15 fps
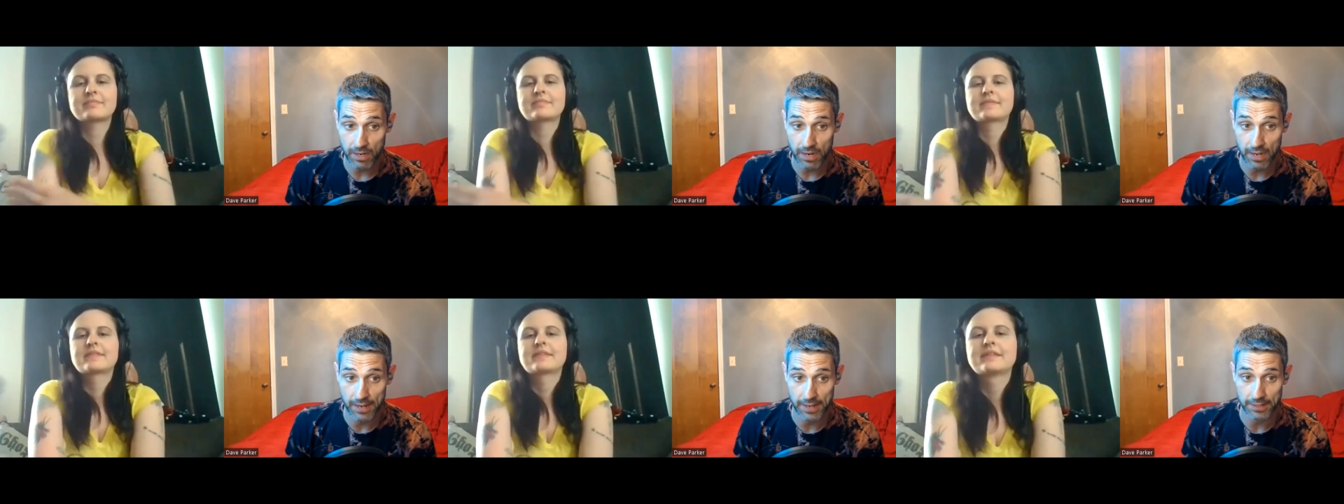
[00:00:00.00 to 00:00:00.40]

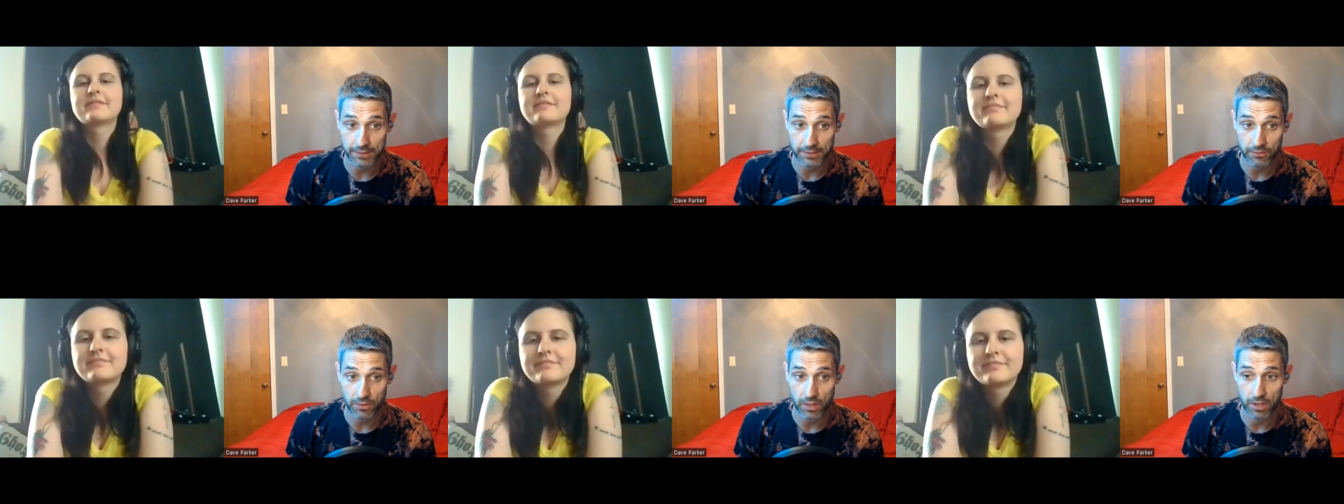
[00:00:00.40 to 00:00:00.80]

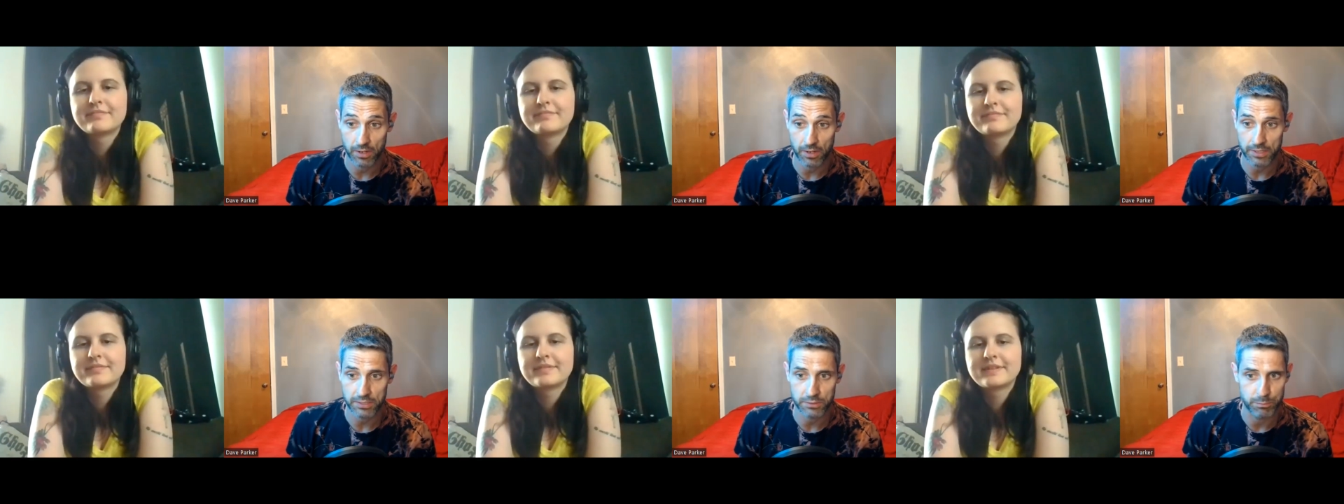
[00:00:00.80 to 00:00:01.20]
Speaker 1: and uh,
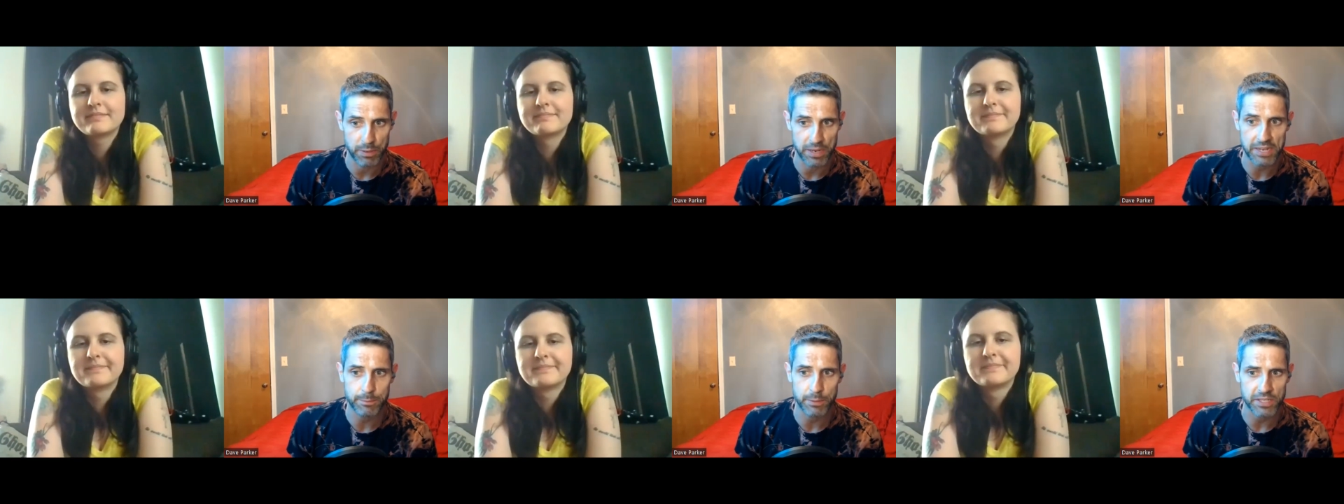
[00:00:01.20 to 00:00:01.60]
he's
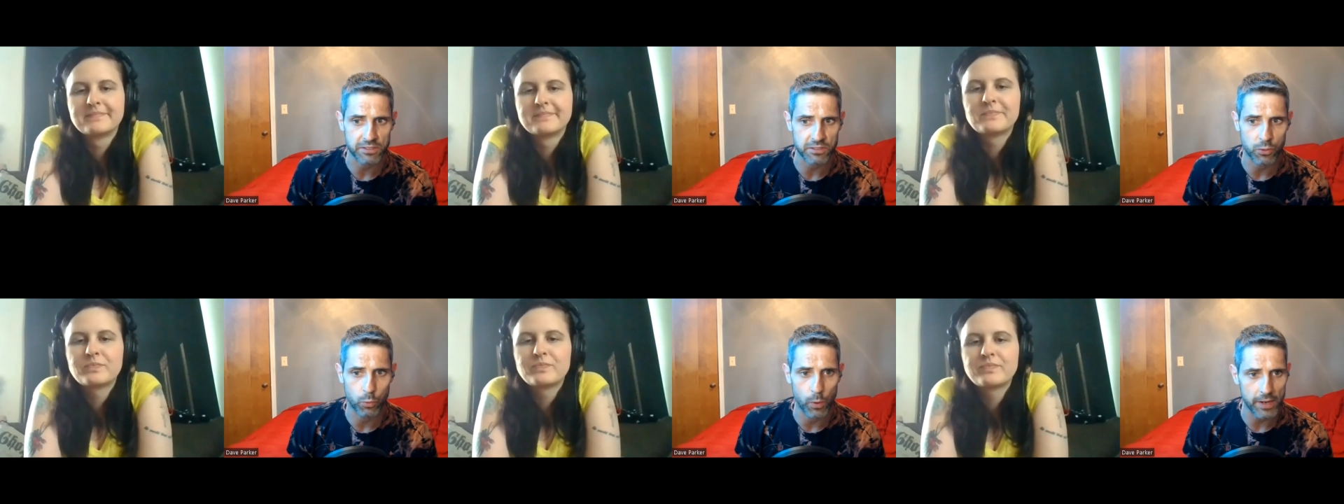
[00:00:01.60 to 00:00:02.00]
big, mm but he's
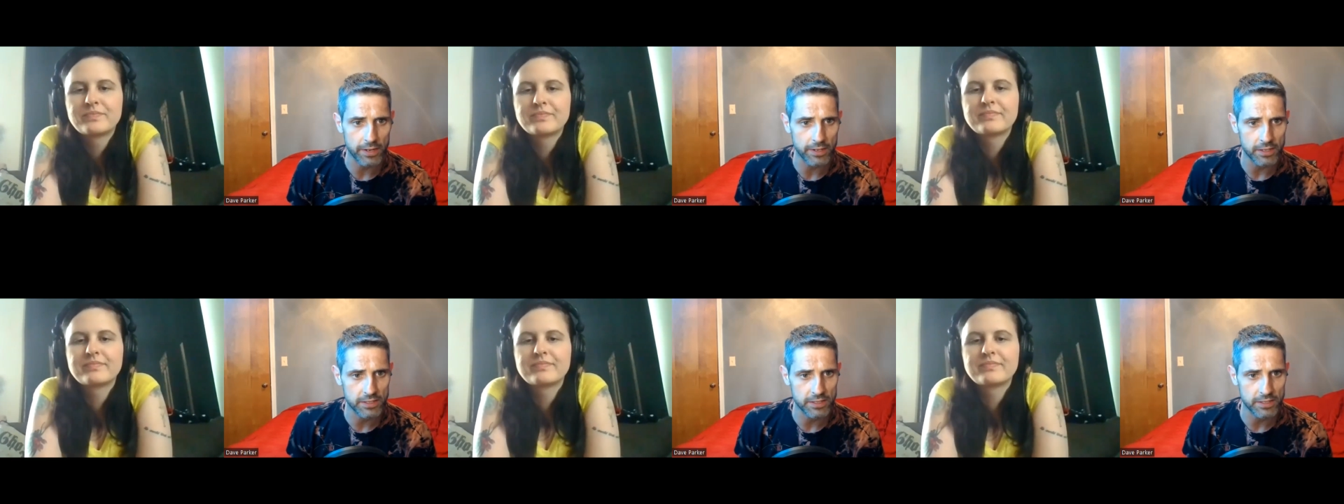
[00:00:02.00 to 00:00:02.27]
quick.